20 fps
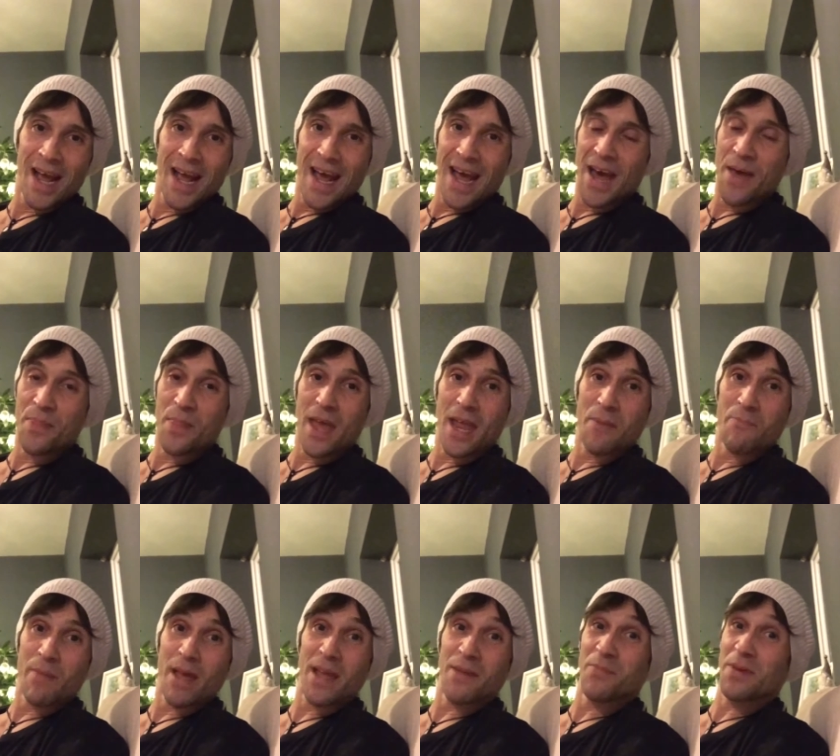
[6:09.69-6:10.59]
and then
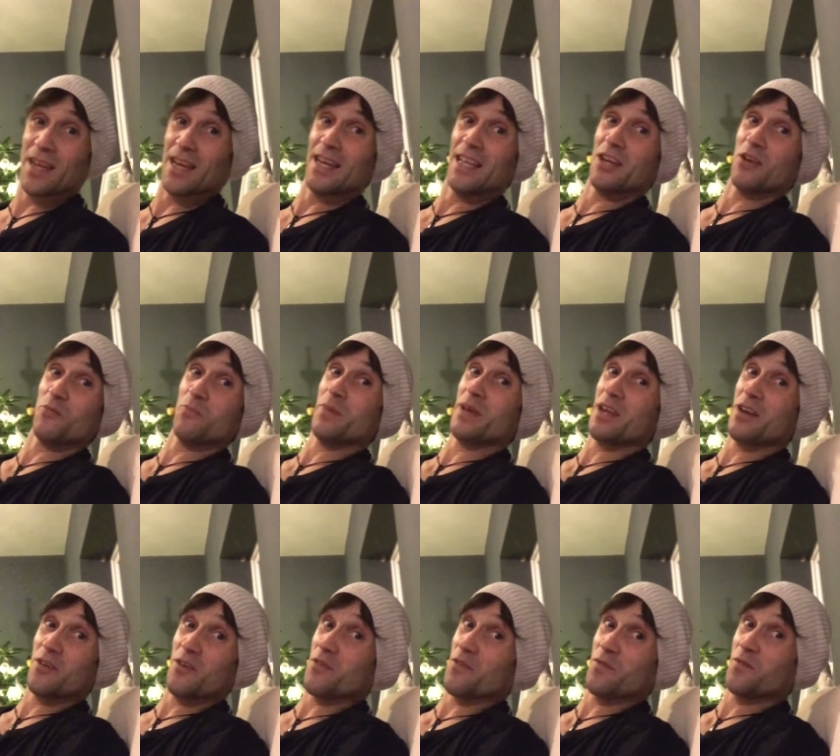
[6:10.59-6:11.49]
maybe a little bit
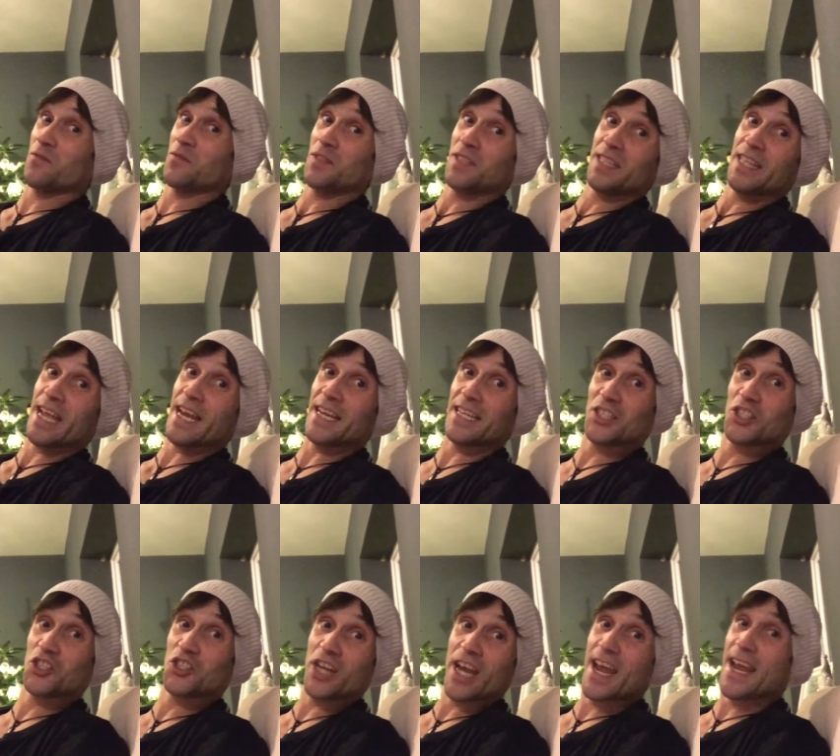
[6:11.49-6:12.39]
of Dennis
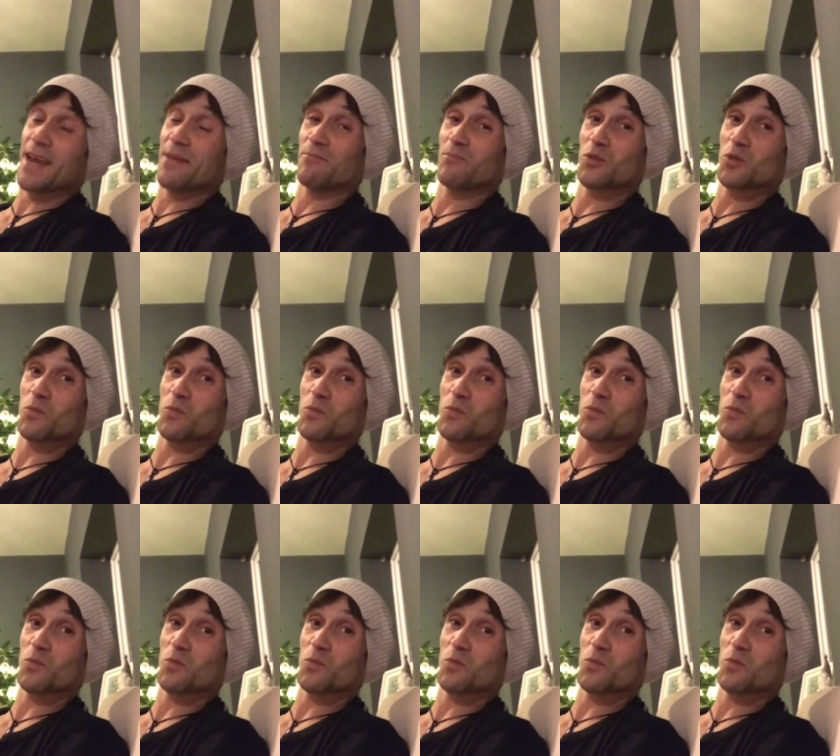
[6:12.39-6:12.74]
James,